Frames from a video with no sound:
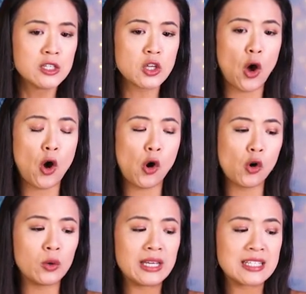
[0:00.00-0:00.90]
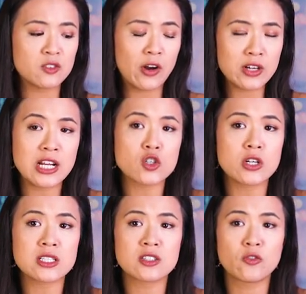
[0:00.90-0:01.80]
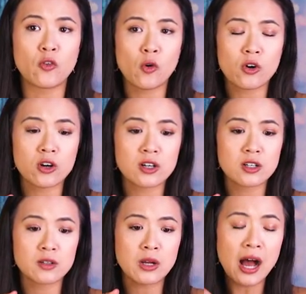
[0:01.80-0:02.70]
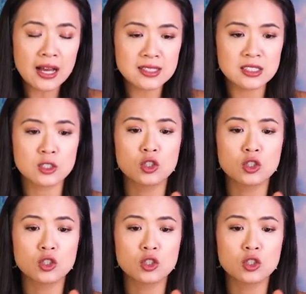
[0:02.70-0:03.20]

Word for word: So it's very dangerous for us